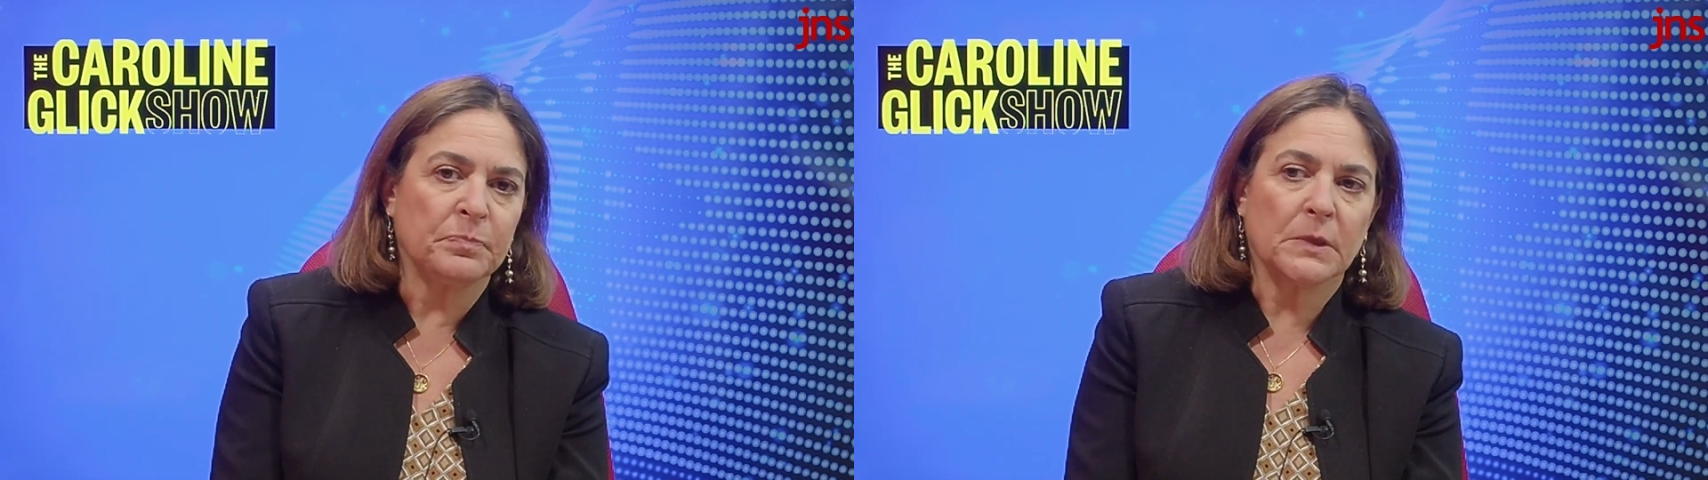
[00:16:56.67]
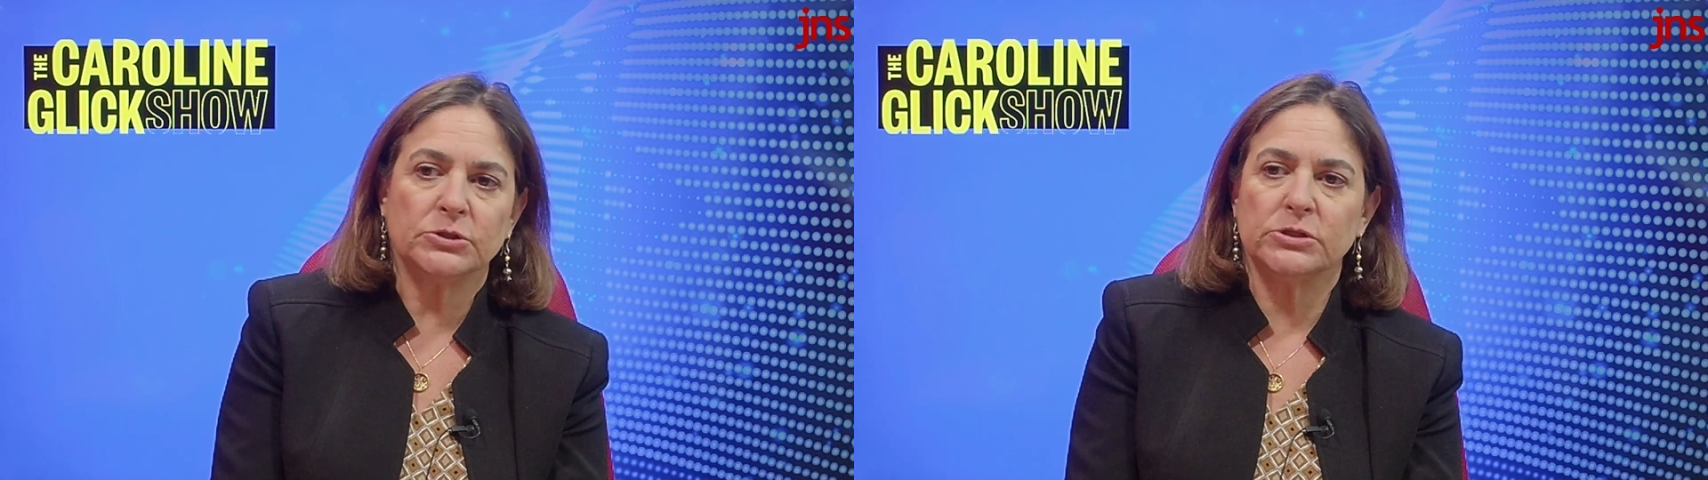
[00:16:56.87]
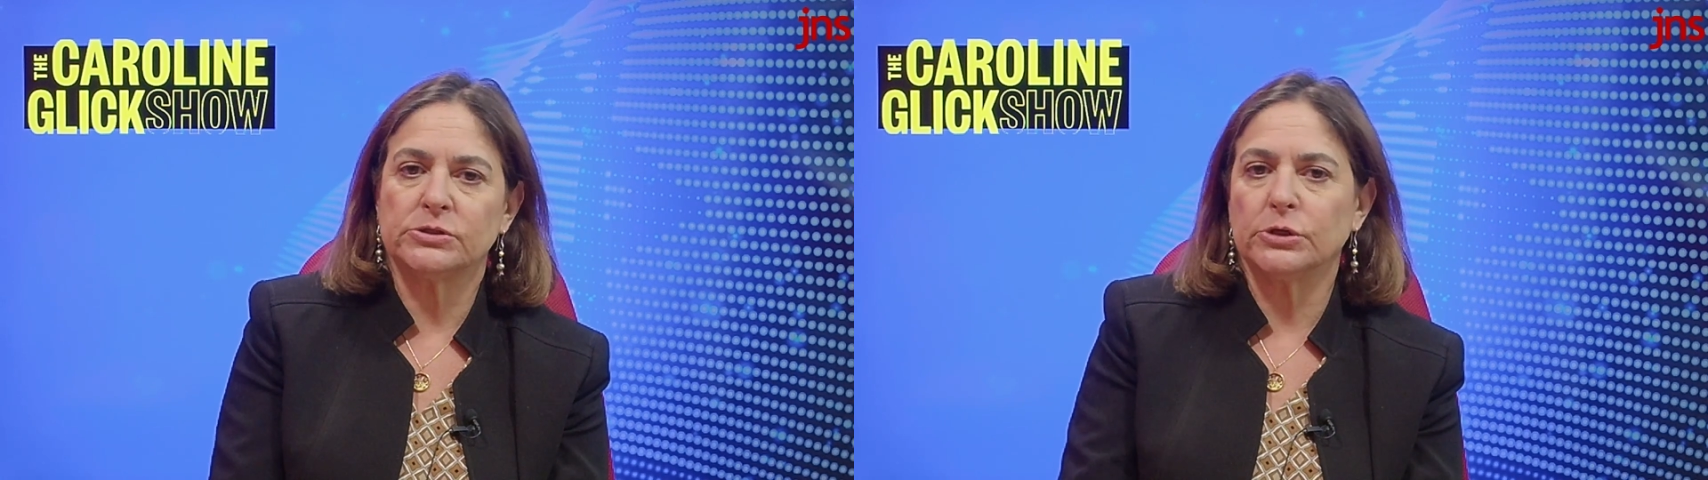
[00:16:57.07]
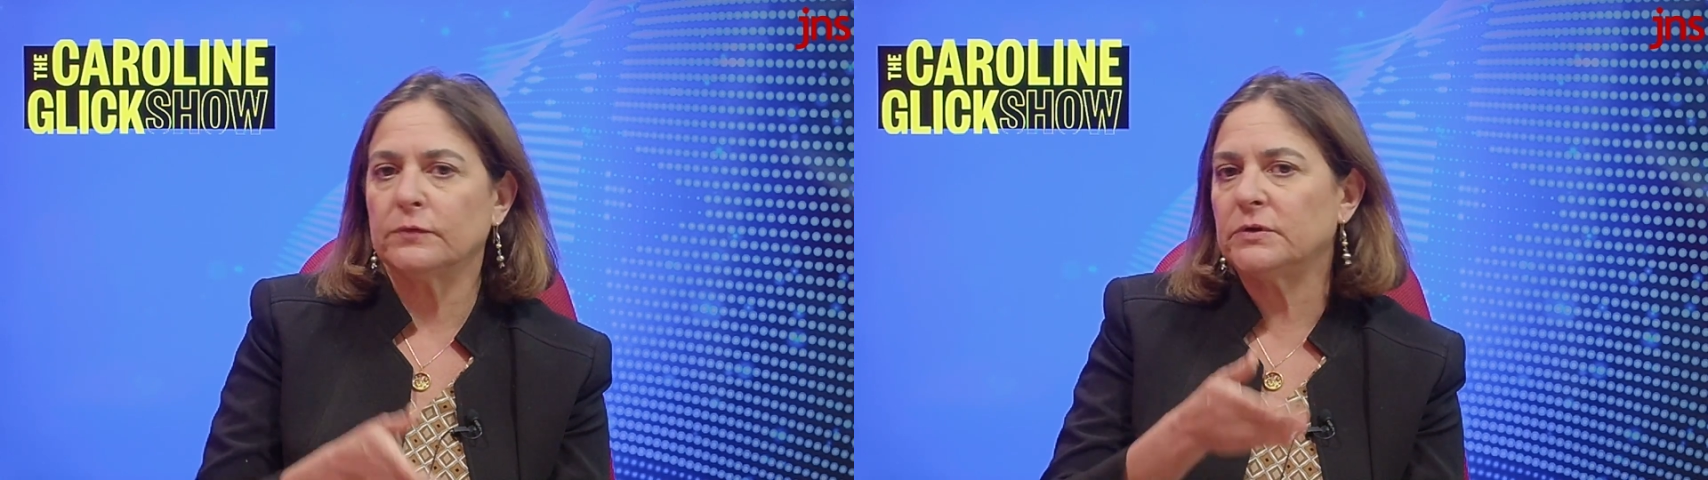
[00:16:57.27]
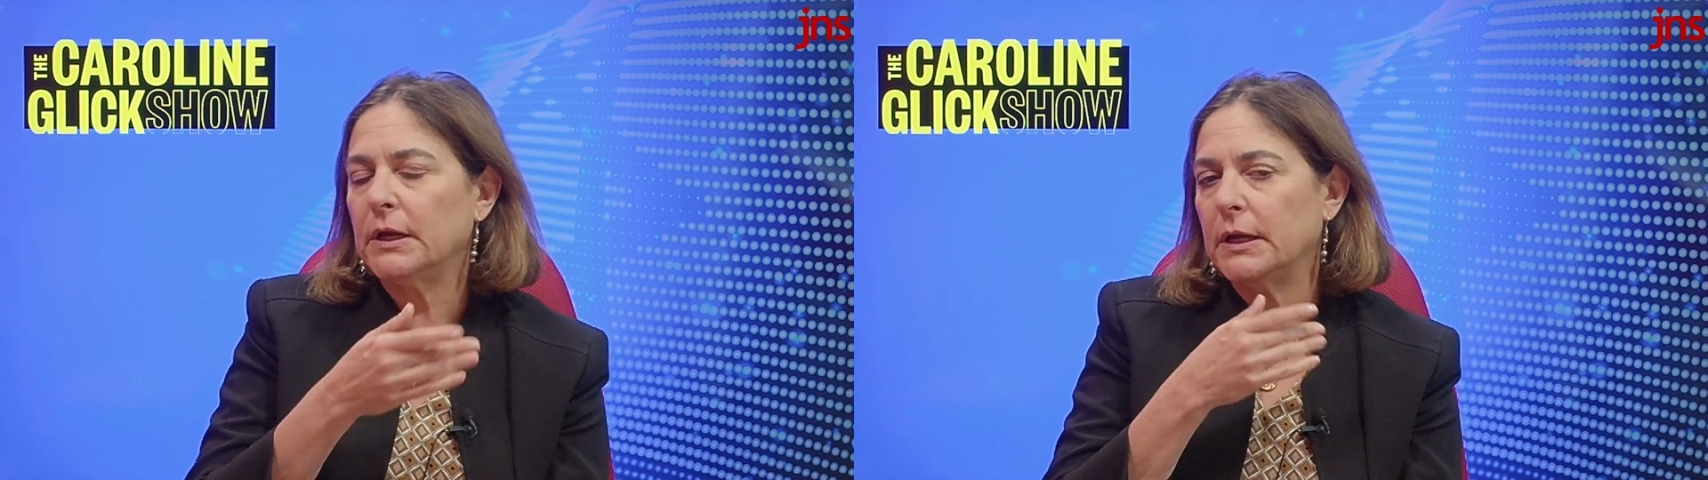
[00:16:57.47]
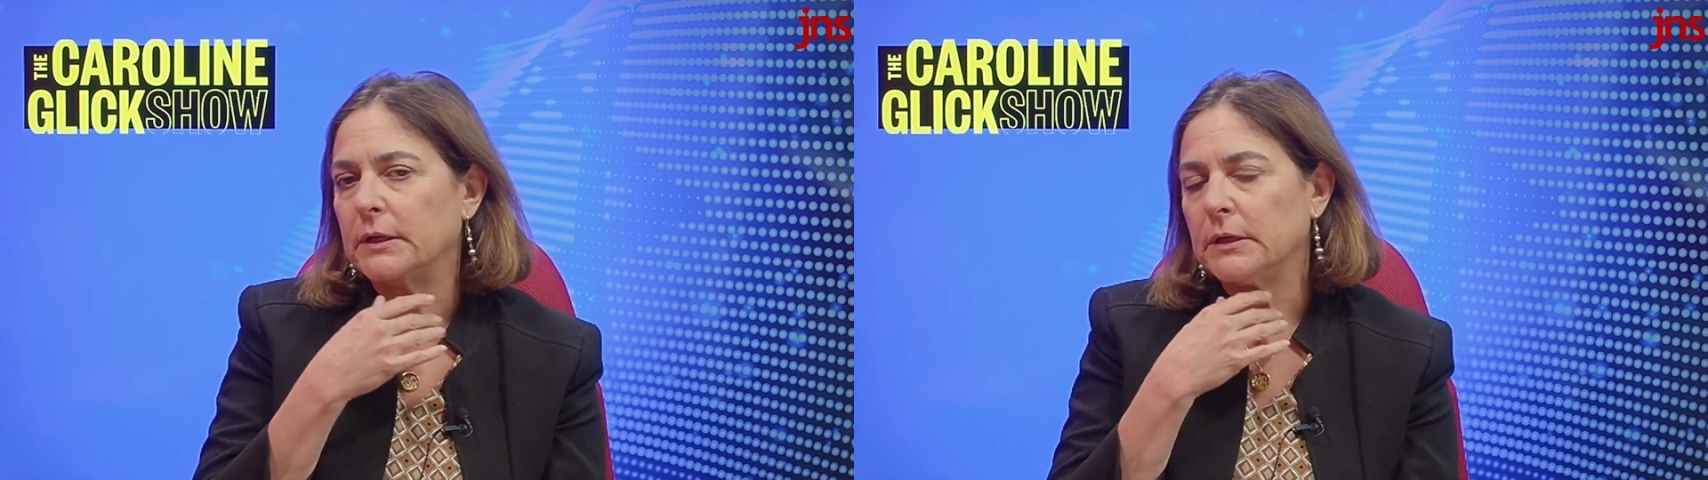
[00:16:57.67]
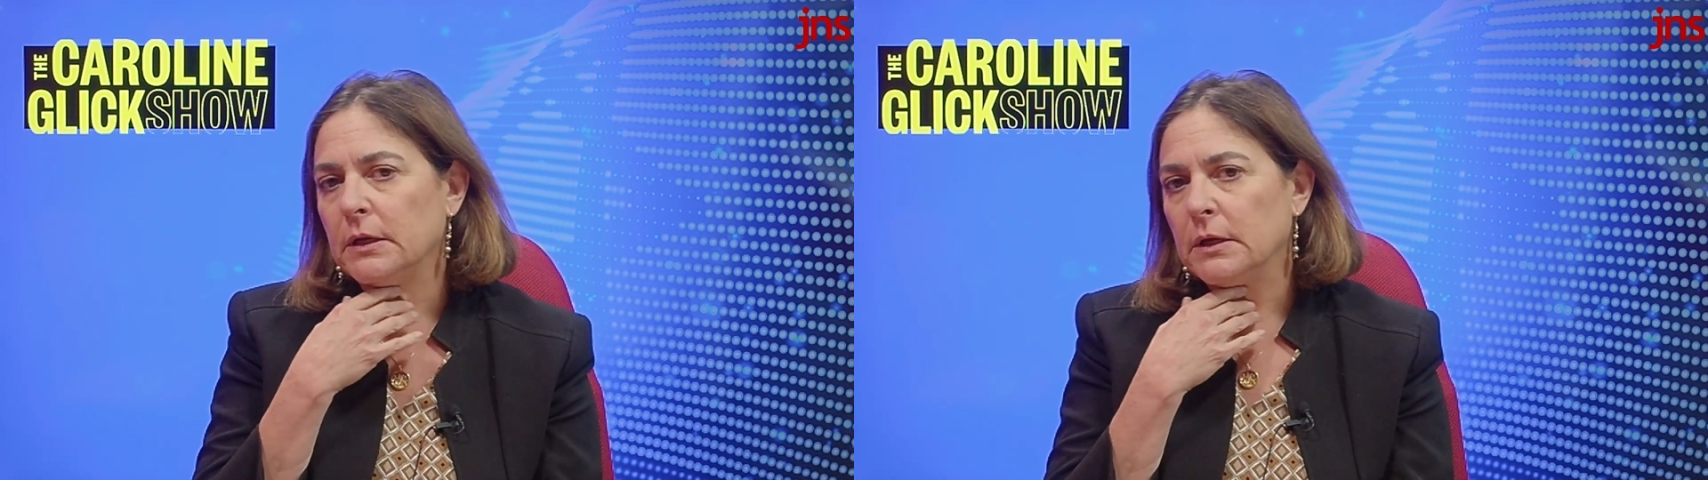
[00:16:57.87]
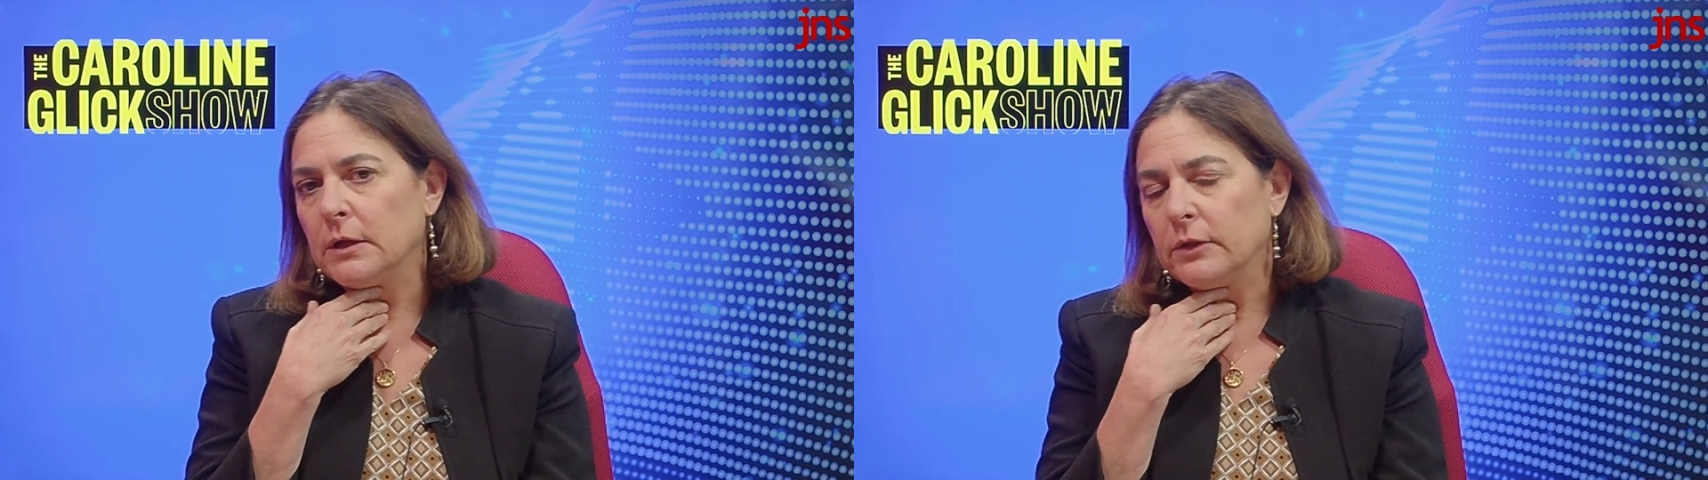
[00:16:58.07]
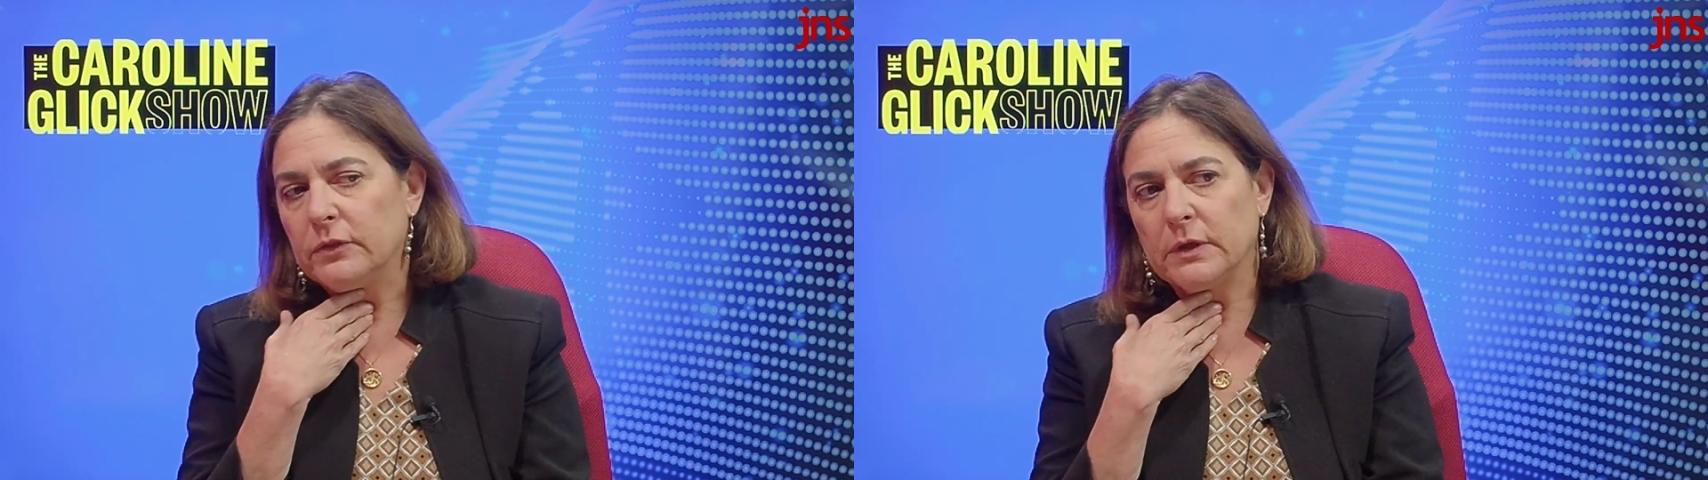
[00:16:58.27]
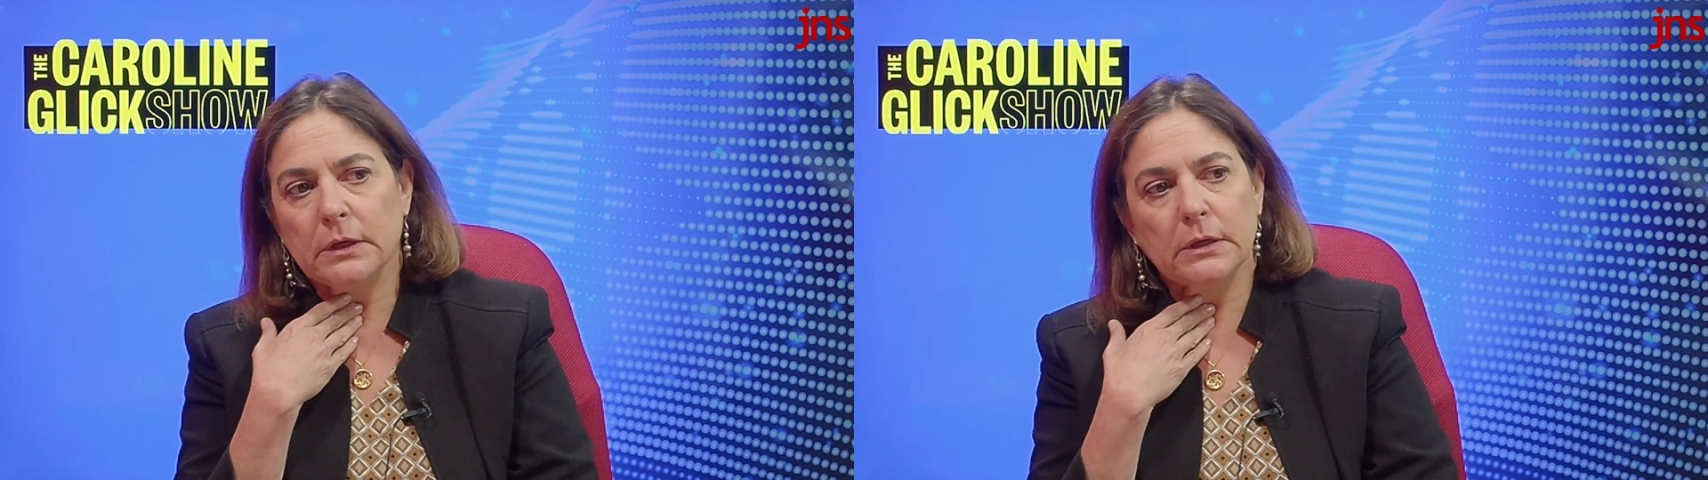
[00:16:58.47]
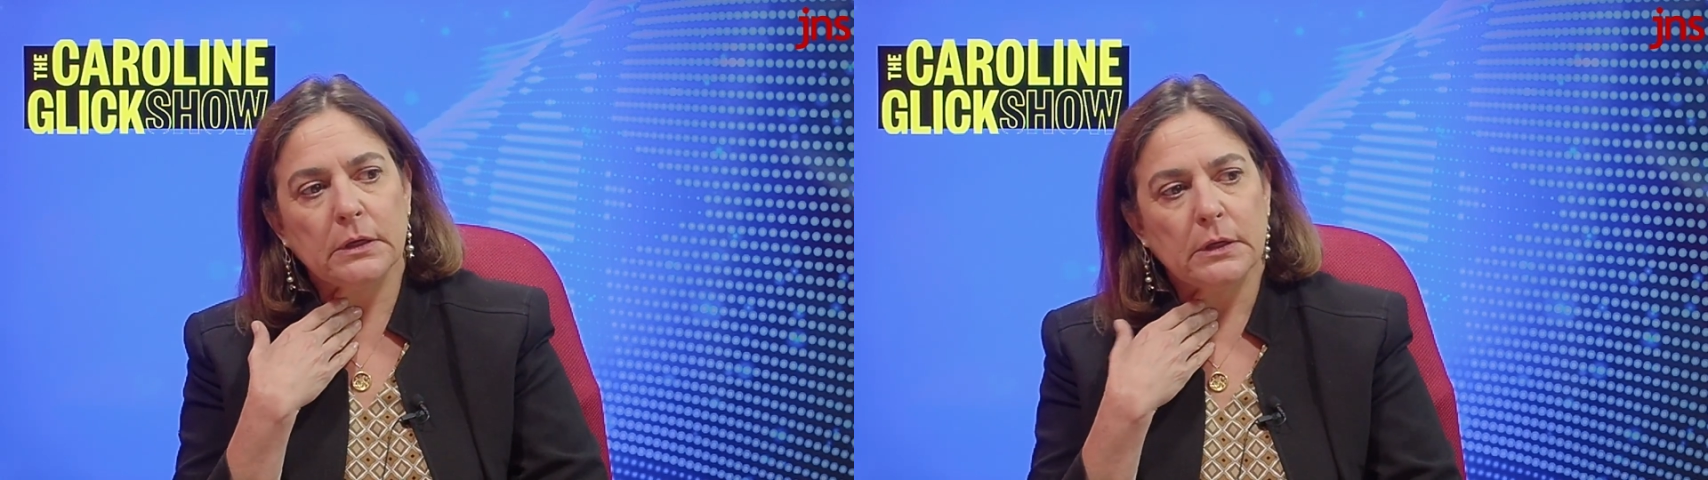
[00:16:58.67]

She served in the,